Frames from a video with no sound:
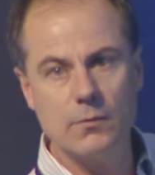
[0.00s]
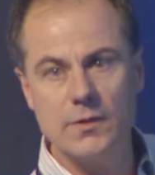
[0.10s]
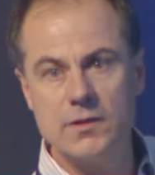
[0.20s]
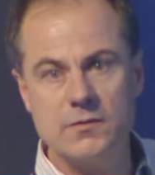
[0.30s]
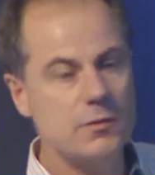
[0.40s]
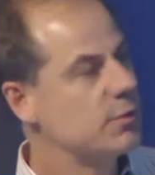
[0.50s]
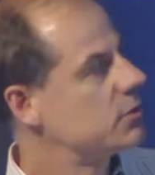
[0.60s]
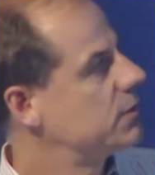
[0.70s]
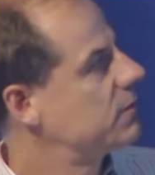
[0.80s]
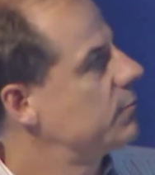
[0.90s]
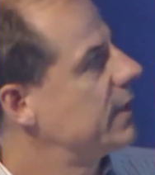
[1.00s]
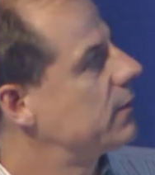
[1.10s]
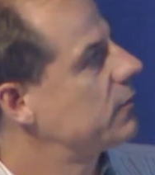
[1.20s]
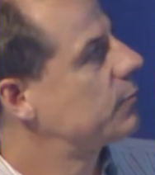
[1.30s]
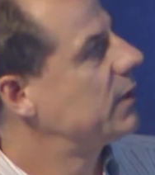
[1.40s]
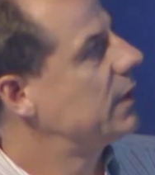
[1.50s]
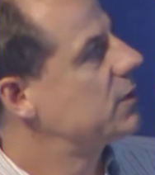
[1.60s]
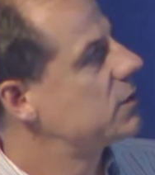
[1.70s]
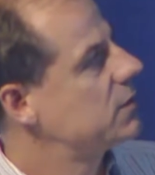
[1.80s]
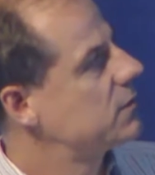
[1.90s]
the distributions of metals,
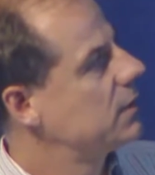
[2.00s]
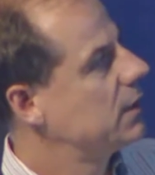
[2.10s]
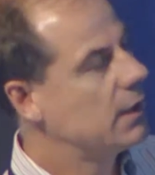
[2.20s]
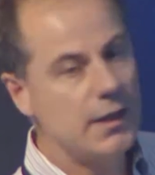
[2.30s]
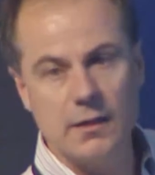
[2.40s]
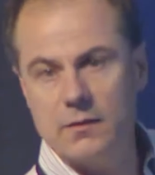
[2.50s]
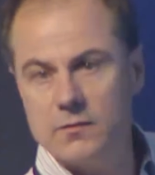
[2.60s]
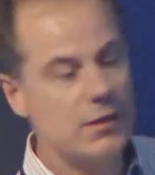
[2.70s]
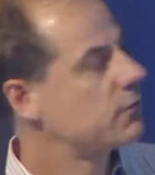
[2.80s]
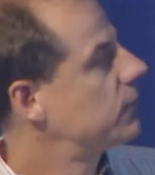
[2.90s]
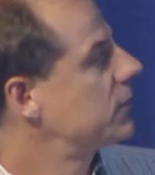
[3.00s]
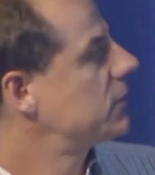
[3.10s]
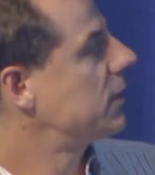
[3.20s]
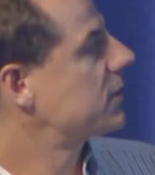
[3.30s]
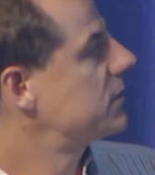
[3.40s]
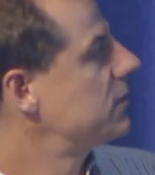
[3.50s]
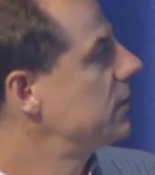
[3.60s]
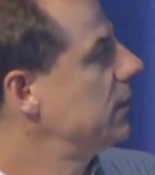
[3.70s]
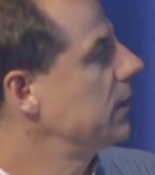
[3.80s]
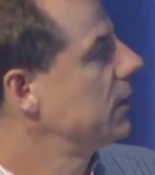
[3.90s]
pHs, and assess for
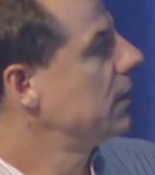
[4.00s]
toxicity.